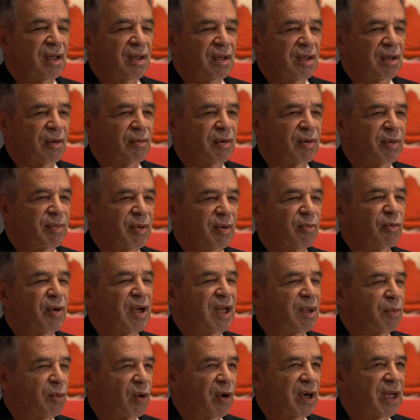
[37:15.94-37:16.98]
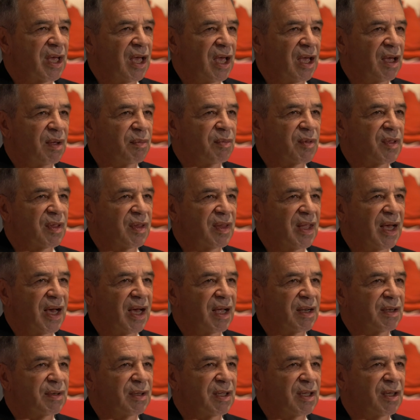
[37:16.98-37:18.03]
you know, we've been winning more games in
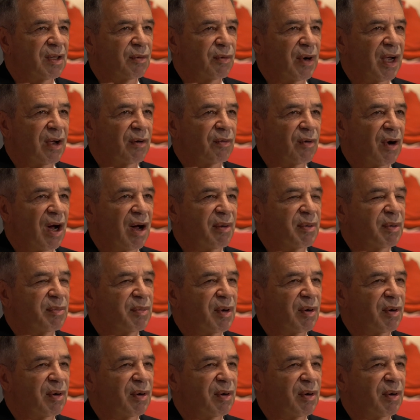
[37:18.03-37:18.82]
that in the round robin,